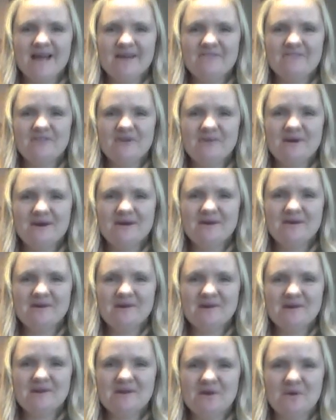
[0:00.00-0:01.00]

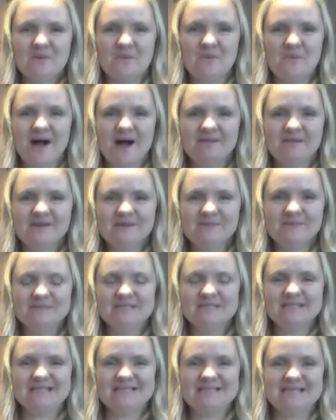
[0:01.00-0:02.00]
everyone, welcome
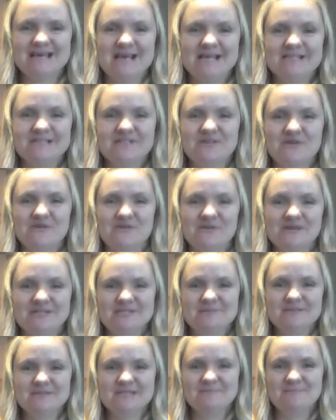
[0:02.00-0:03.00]
to today's
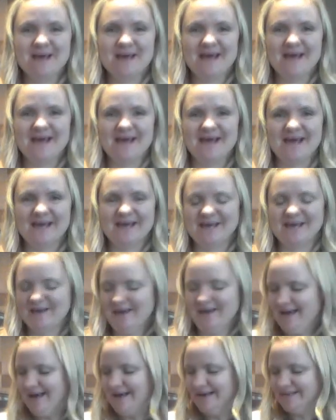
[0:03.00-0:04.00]
Christmas bake.
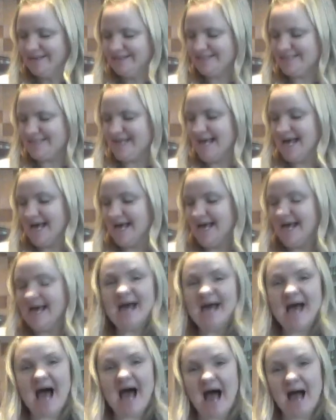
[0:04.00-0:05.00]

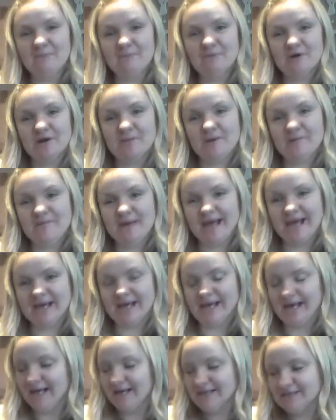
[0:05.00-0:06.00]
Today I'm going to be
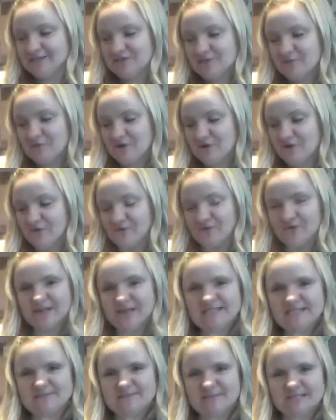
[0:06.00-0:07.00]
making some
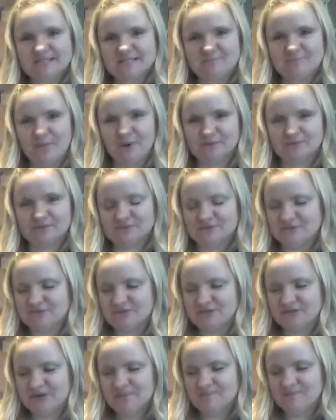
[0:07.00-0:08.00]
Christmas
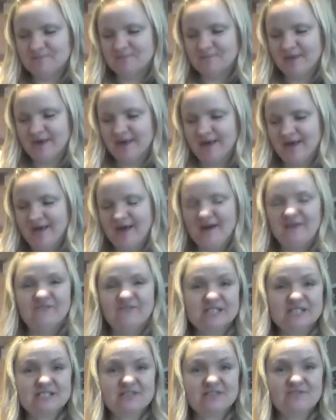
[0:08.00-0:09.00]
buns.
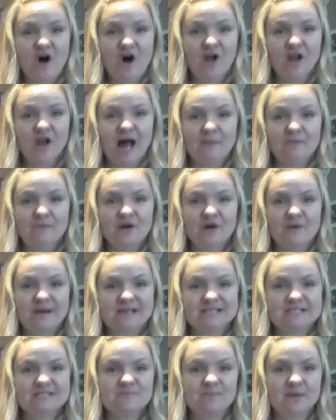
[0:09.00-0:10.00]
First of all, I'm going to
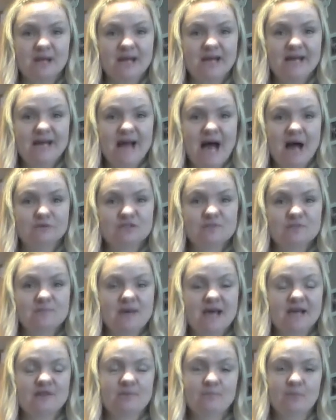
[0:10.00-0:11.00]
explain how to
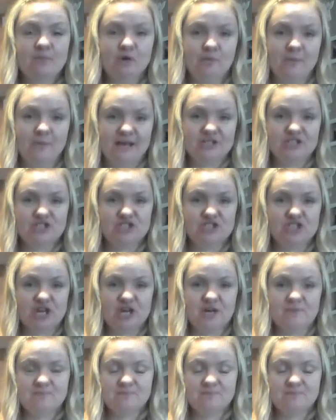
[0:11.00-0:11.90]
make the bun mixture,